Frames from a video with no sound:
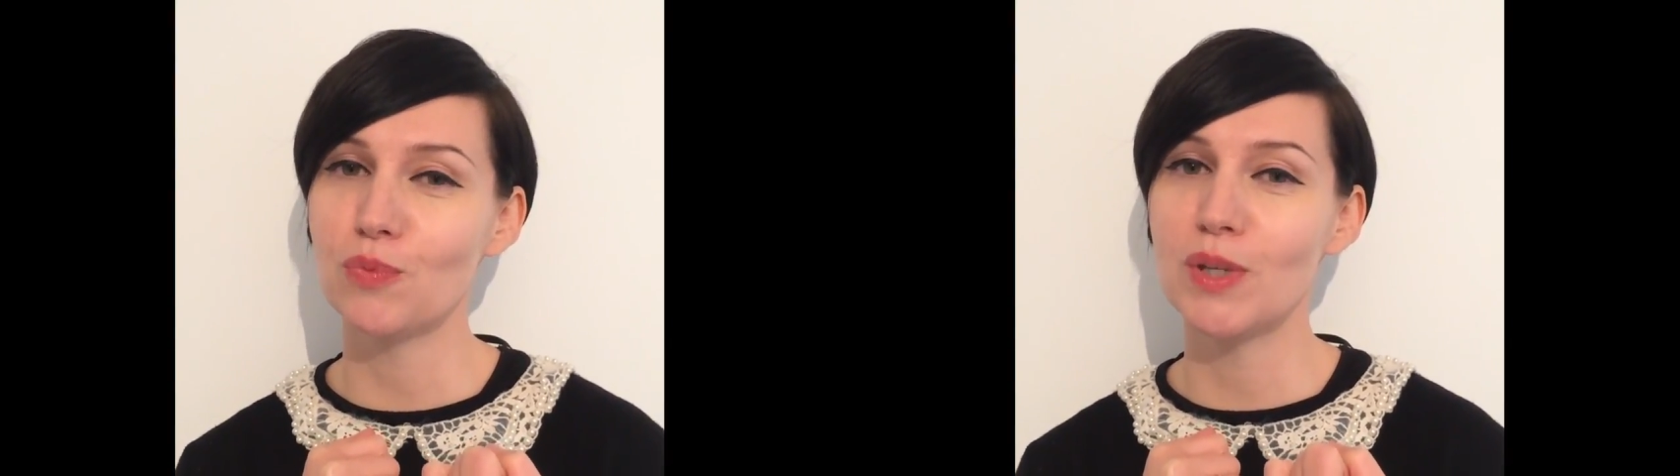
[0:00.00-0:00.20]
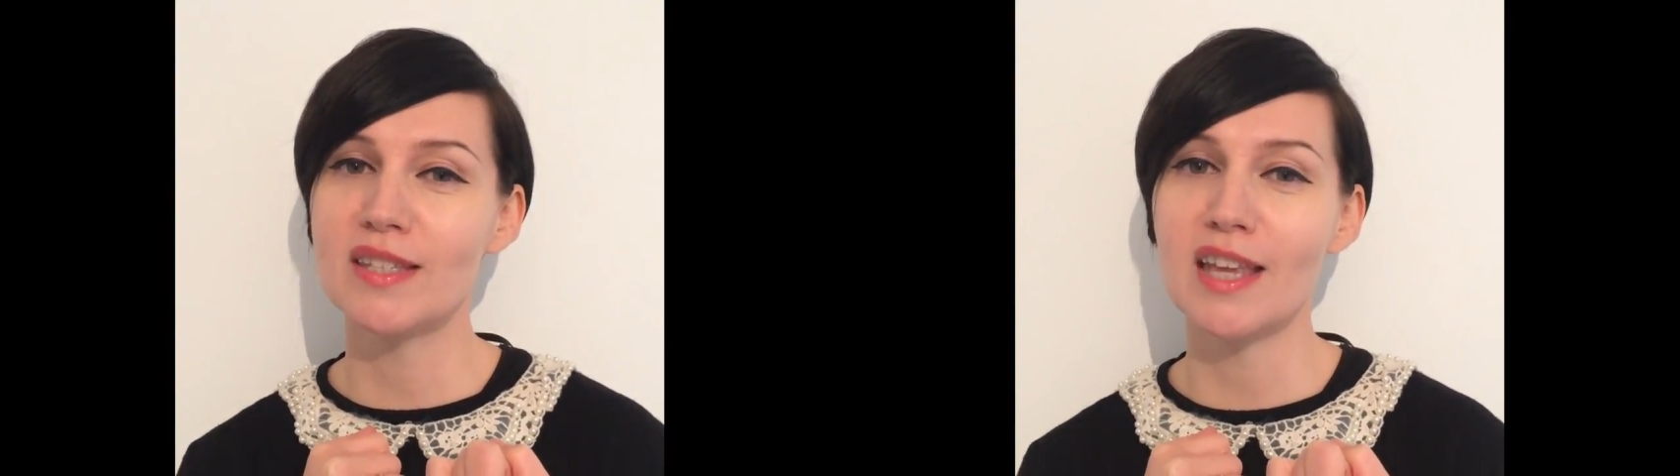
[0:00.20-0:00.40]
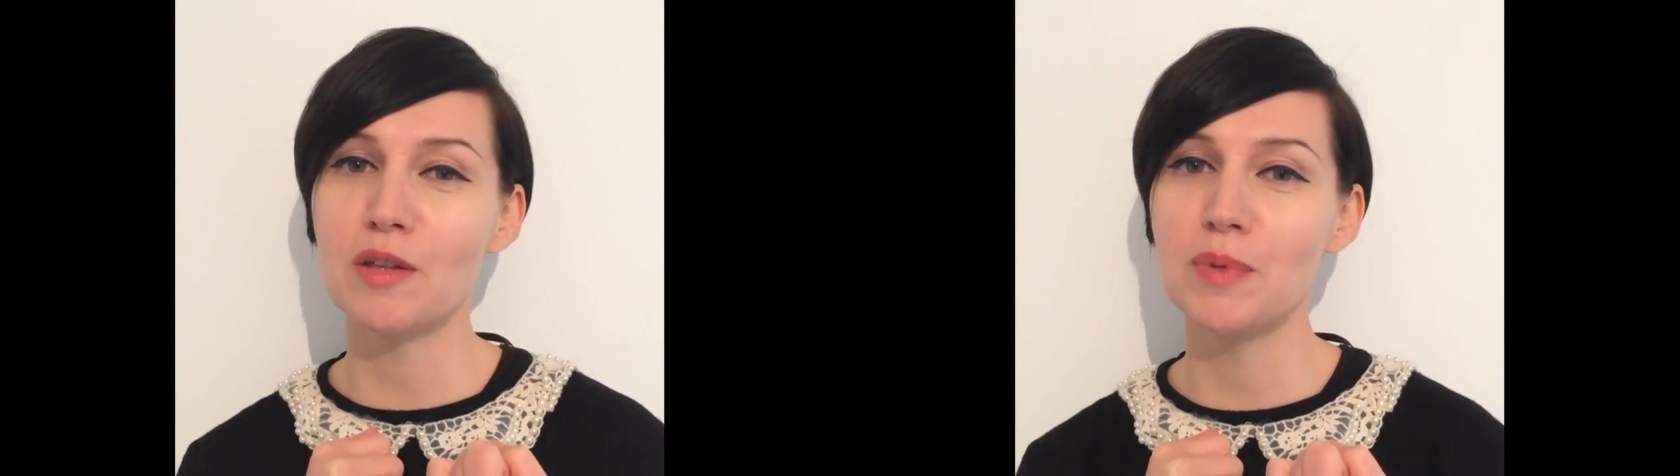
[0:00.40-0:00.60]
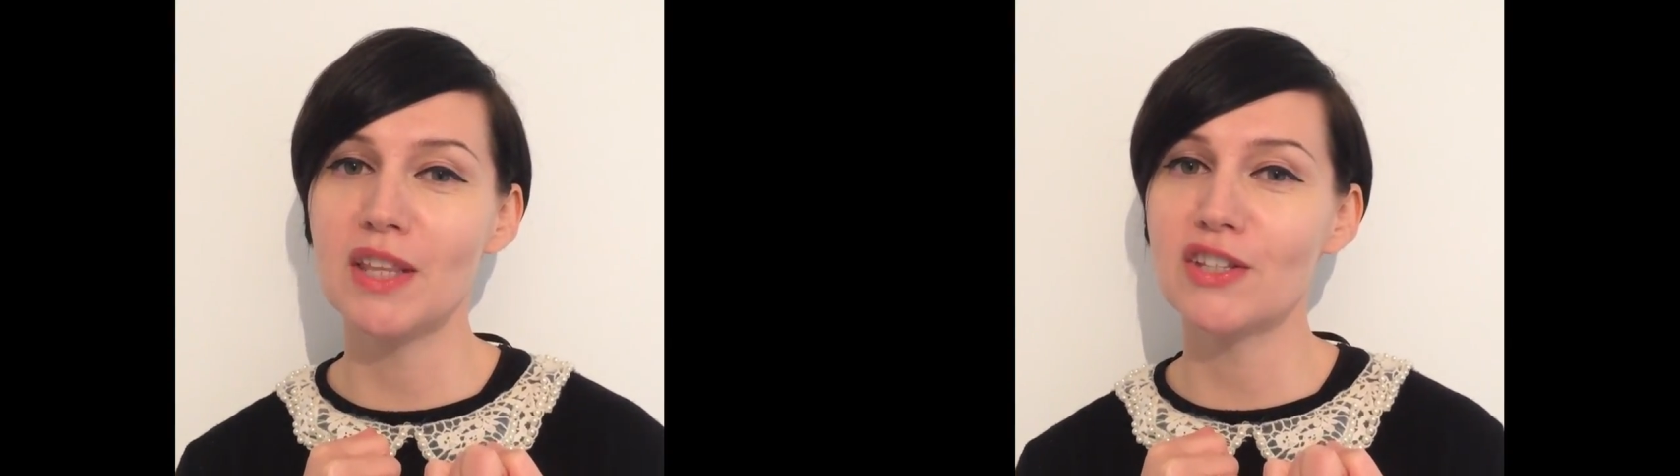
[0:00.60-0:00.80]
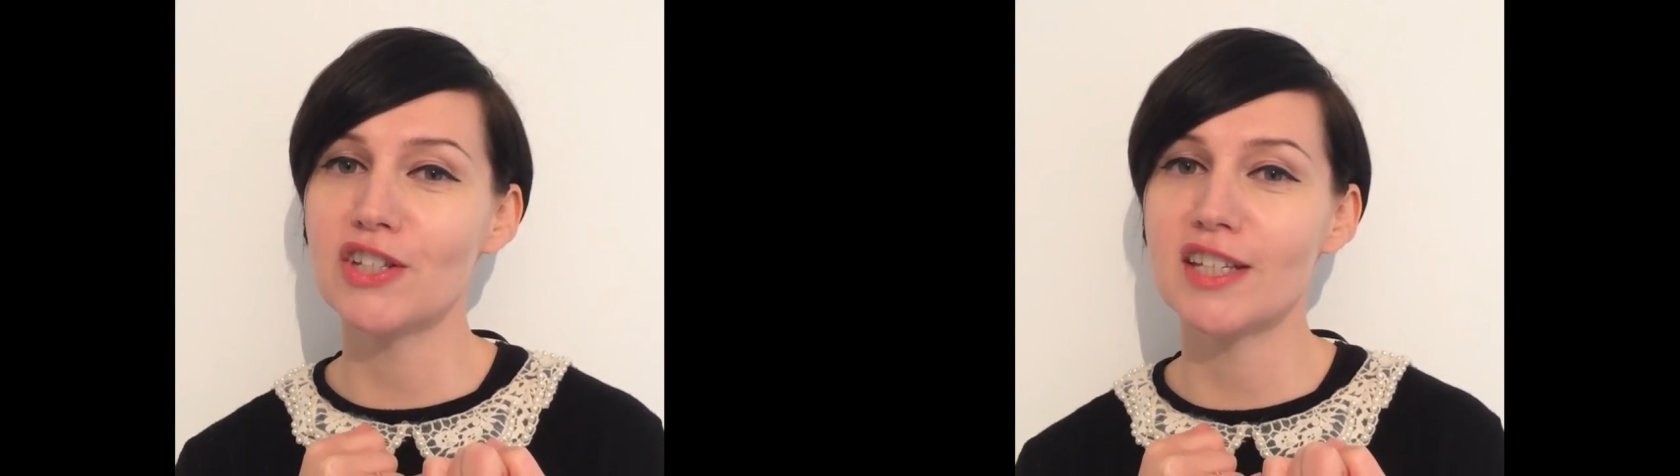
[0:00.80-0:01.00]
we celebrate
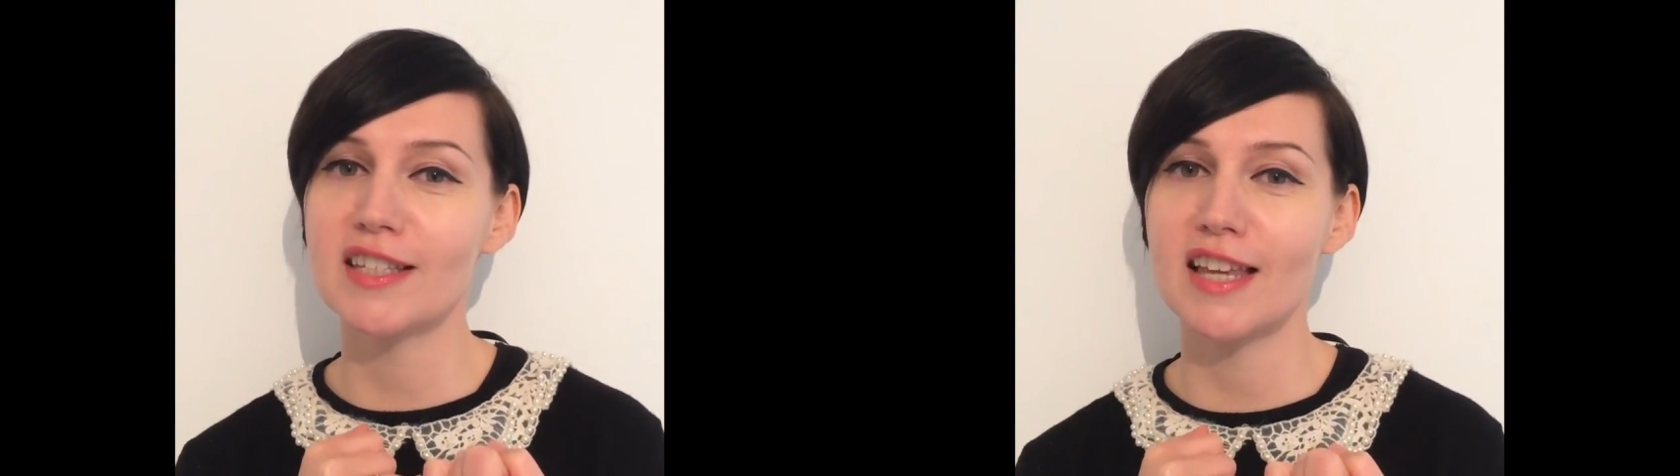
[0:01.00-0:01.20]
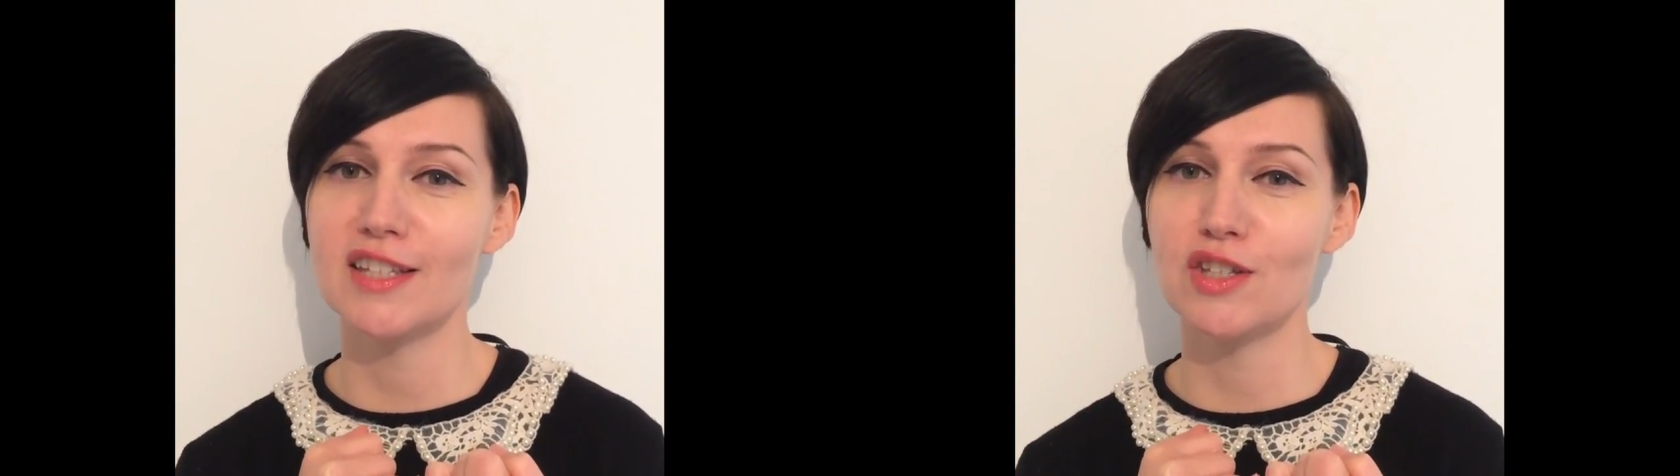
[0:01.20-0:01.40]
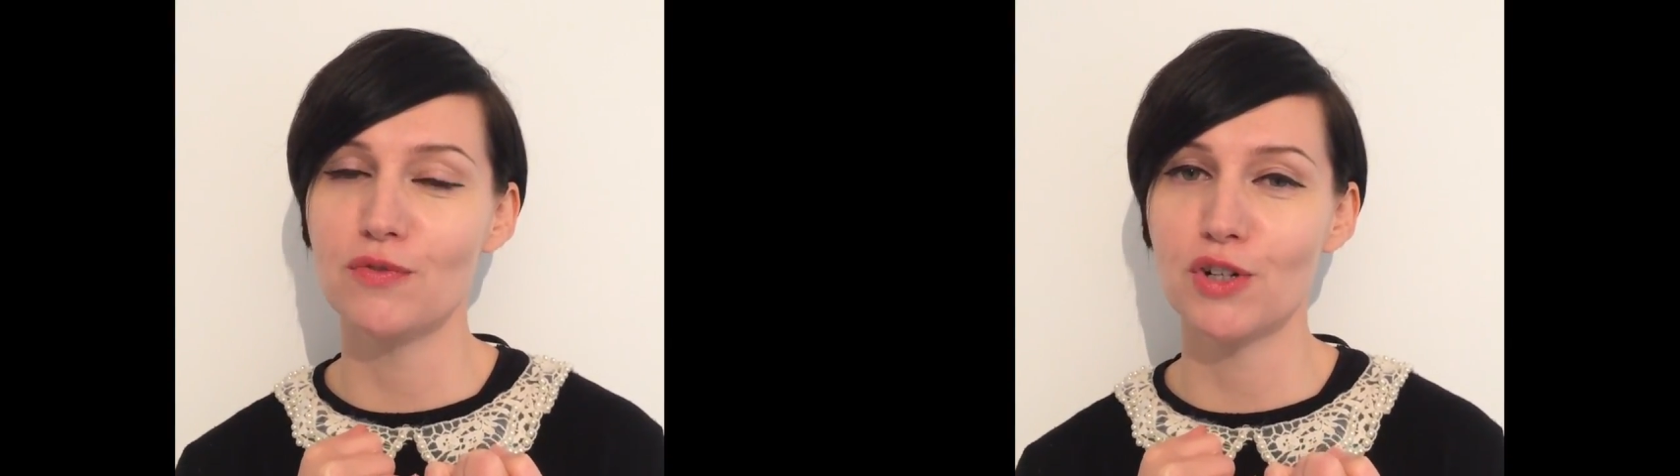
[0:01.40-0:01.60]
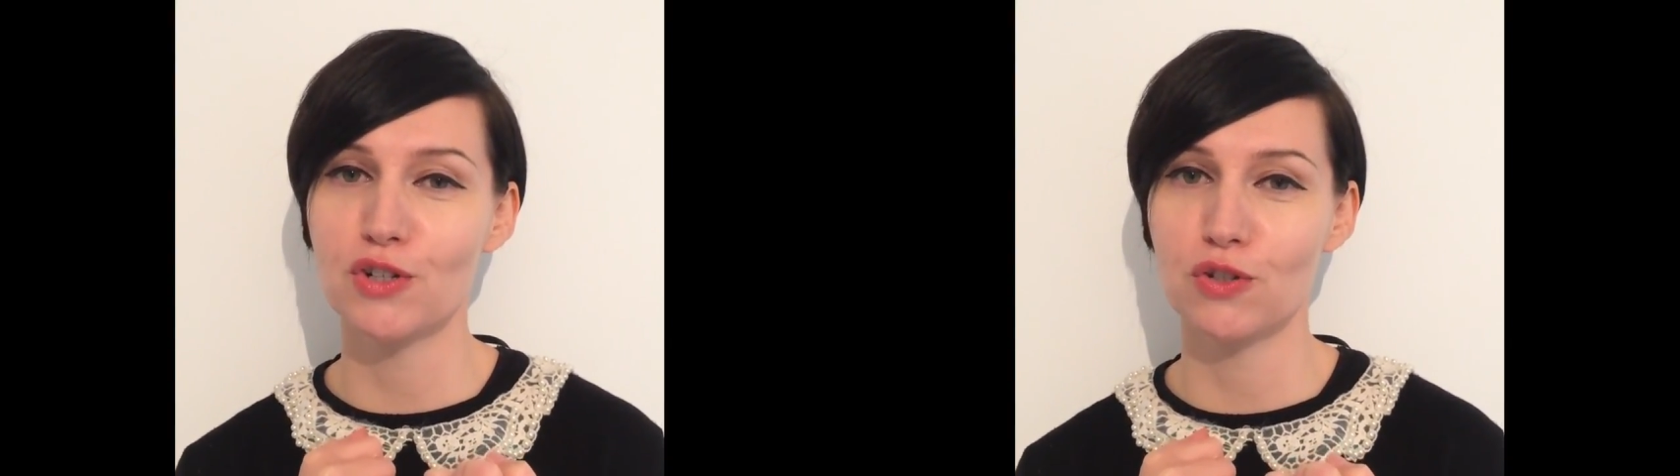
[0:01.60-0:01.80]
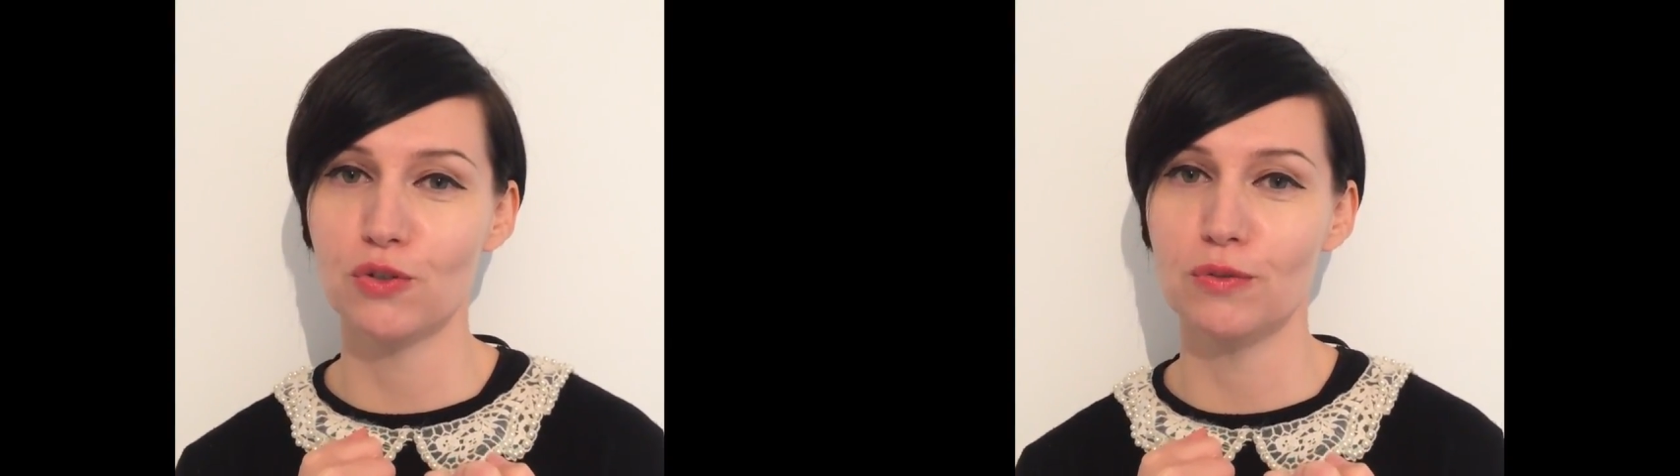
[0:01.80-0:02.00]
the successes of our
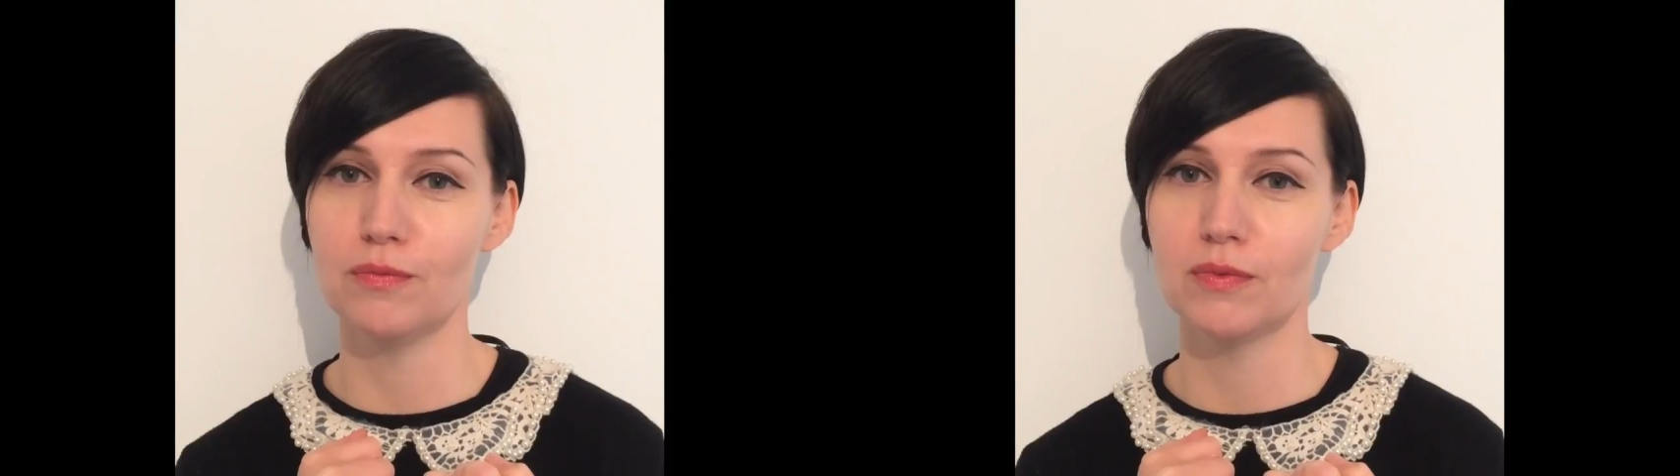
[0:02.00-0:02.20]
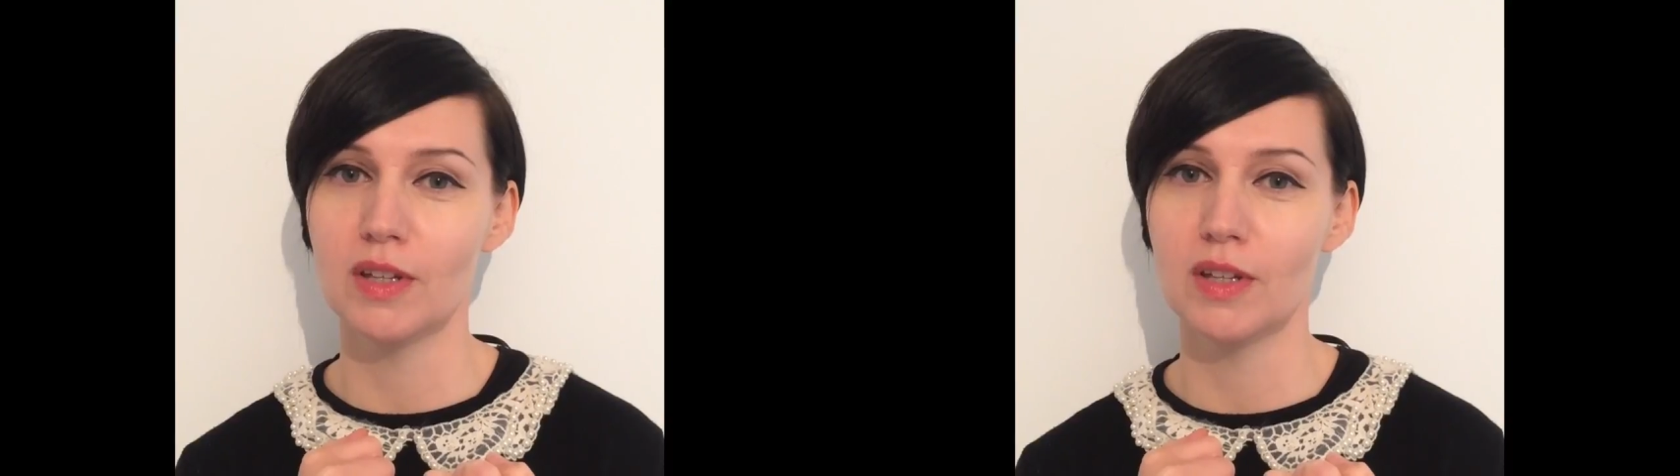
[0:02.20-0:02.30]
school.